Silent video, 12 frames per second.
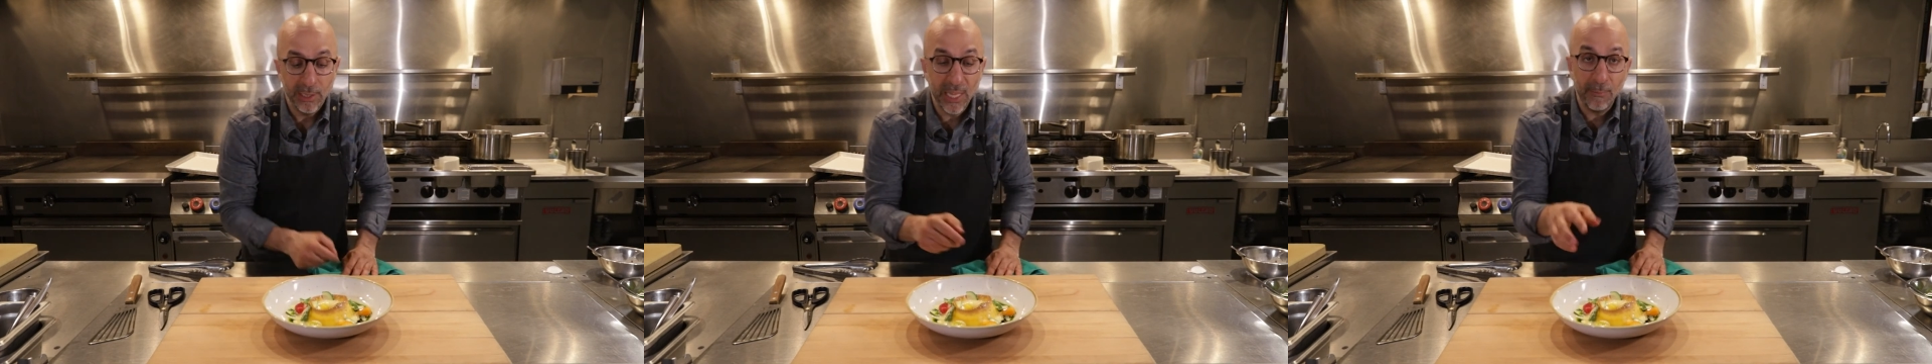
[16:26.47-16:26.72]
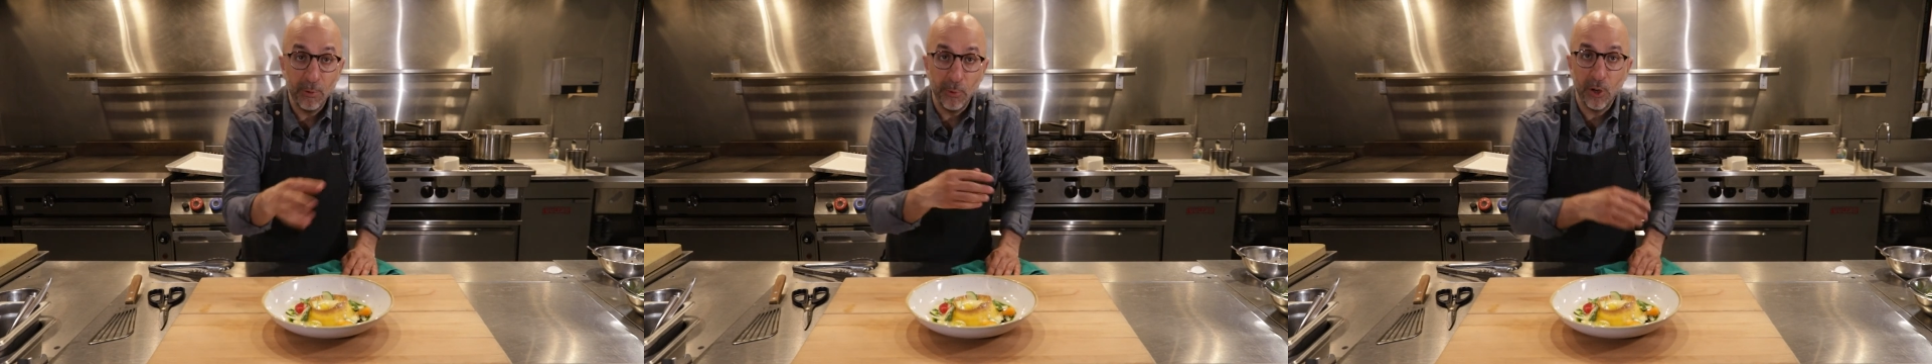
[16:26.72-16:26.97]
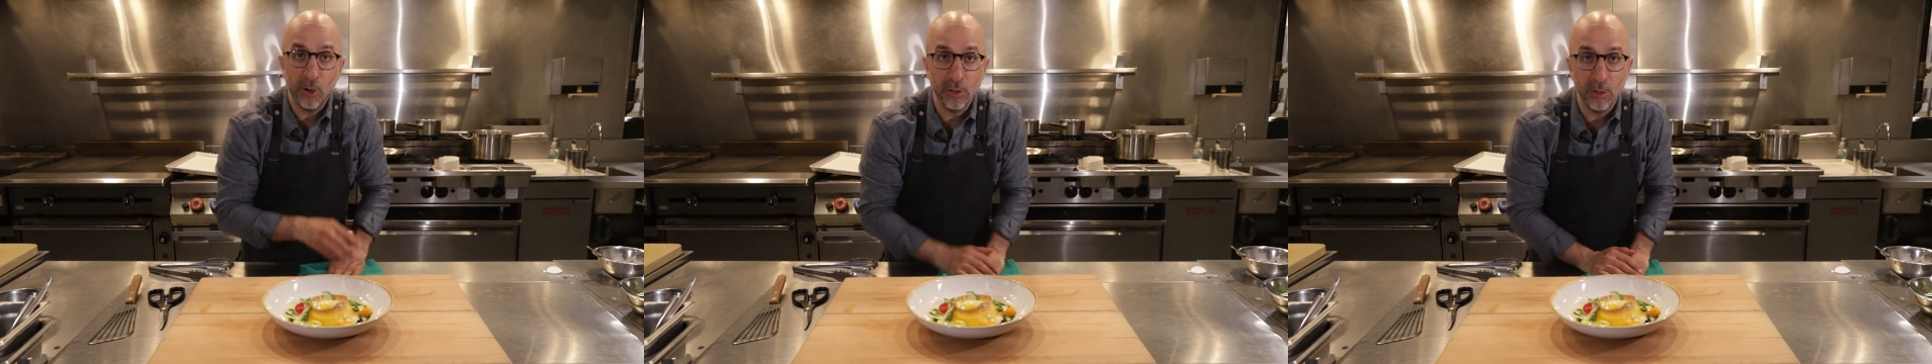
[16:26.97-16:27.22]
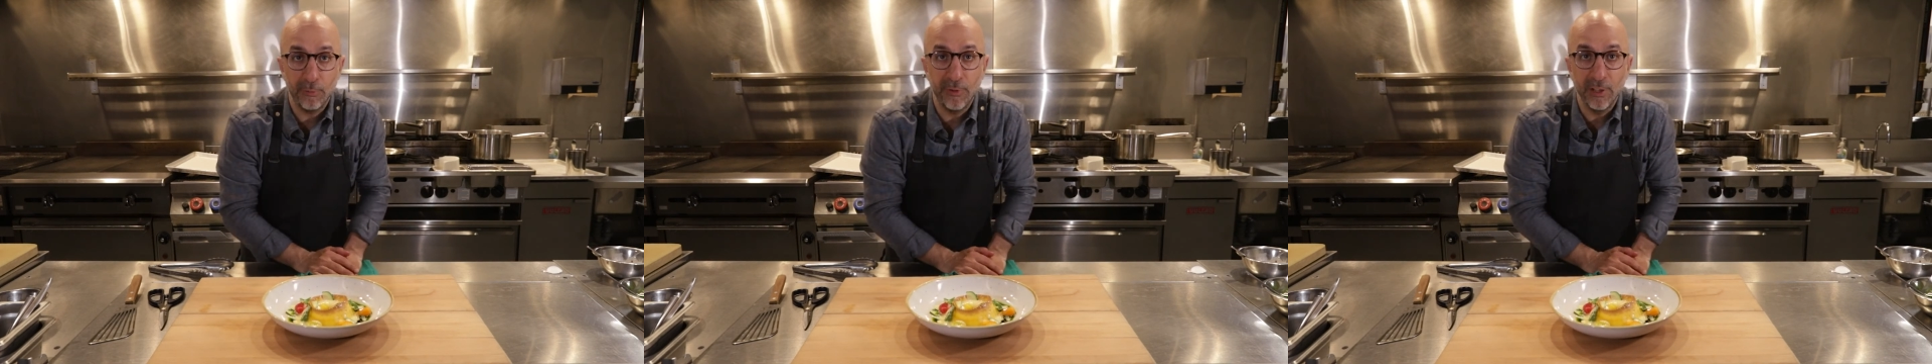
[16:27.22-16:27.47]
lemon
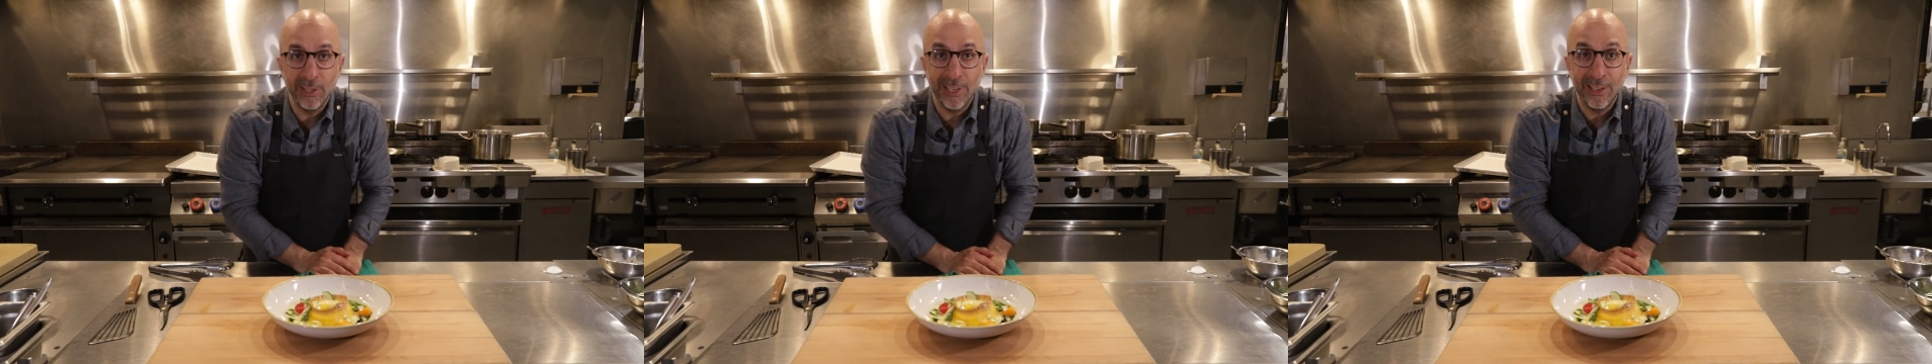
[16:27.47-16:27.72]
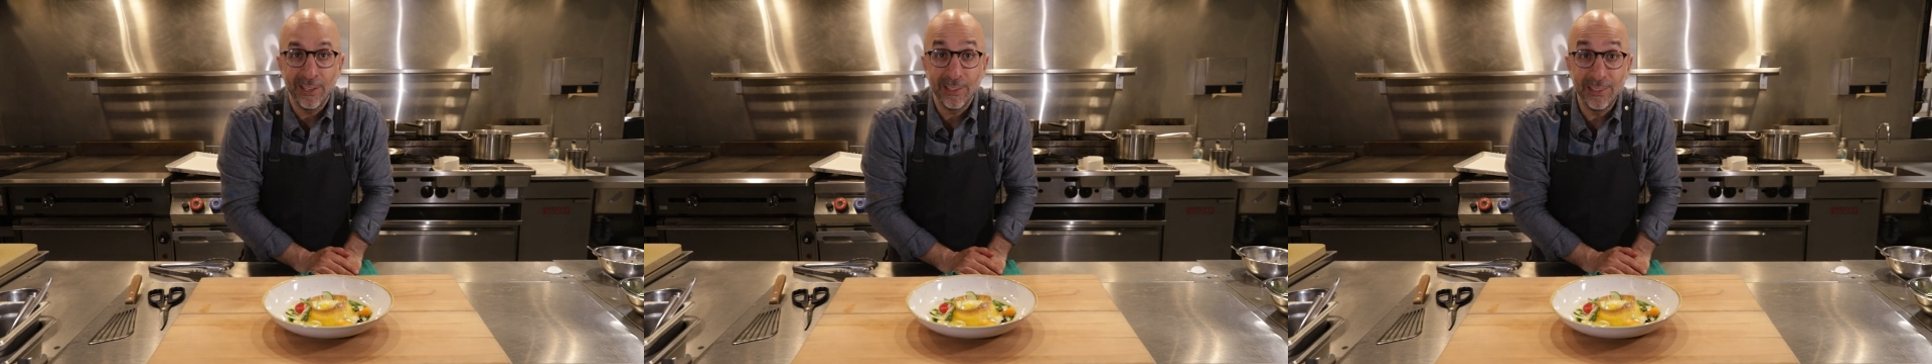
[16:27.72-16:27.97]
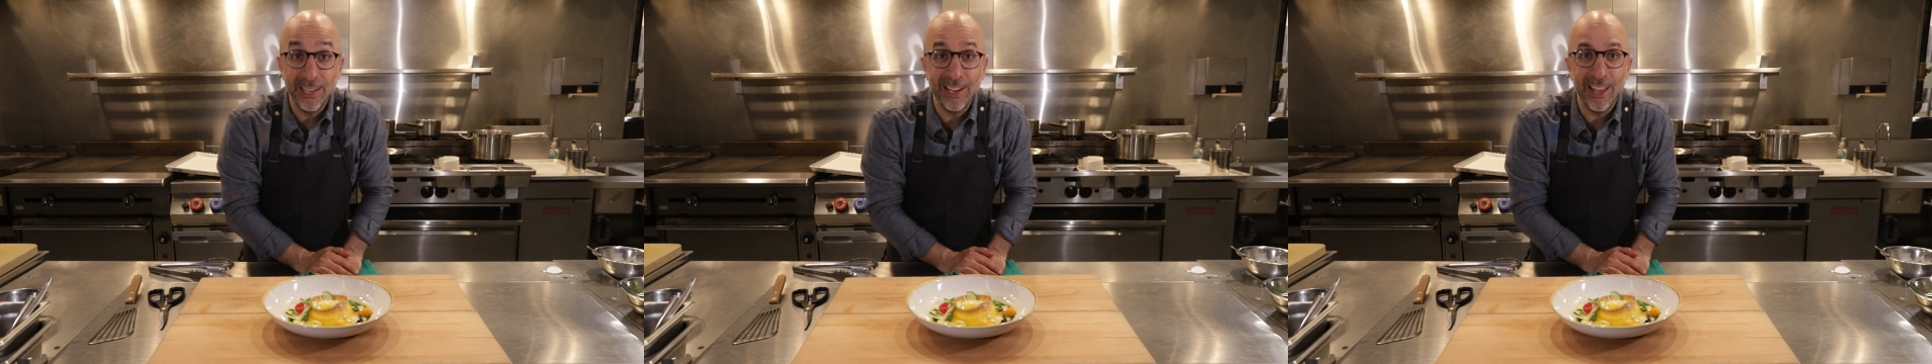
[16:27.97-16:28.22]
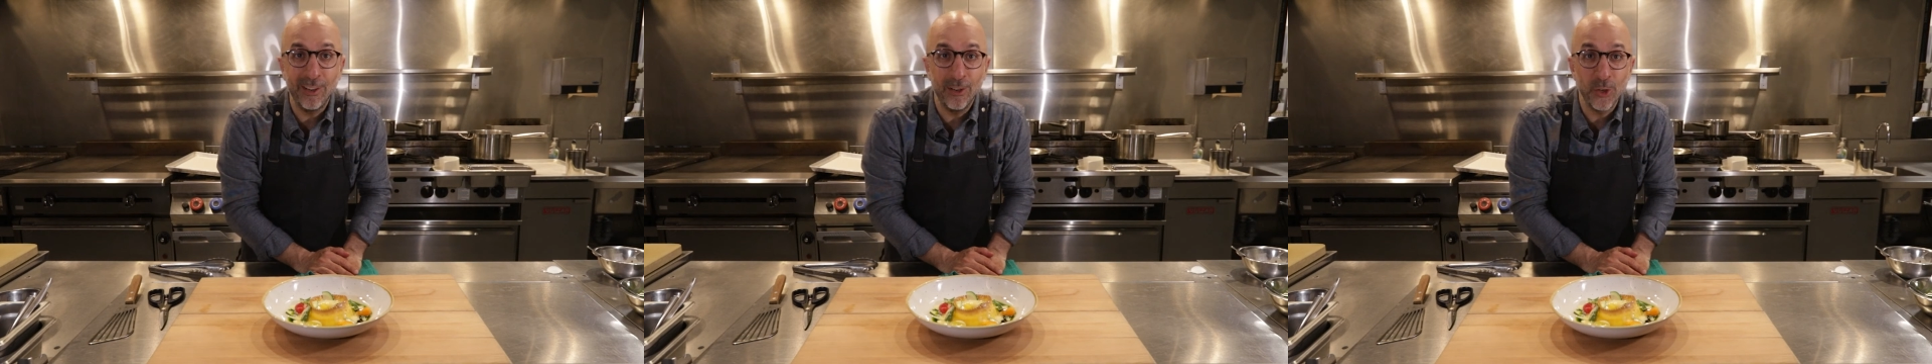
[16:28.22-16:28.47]
ricotta filling.
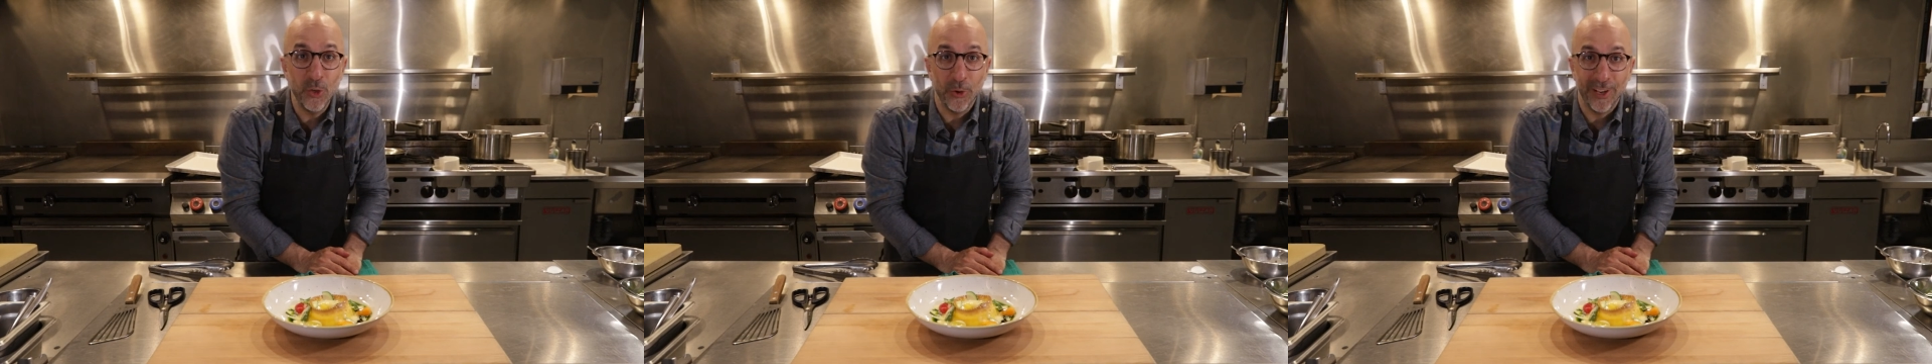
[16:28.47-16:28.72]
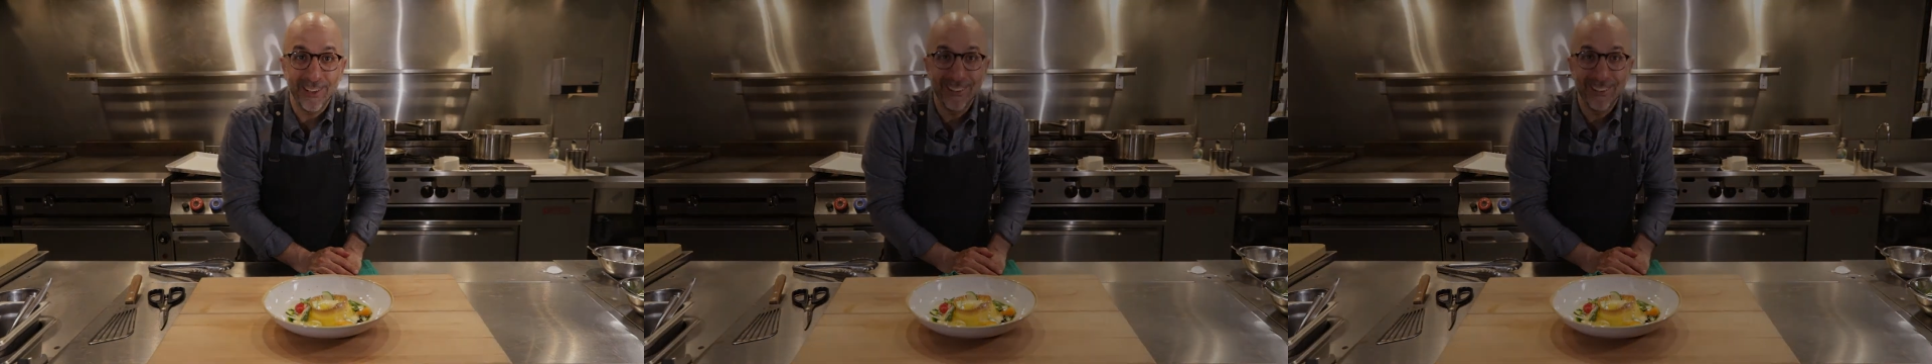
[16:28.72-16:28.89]
Dig in and enjoy.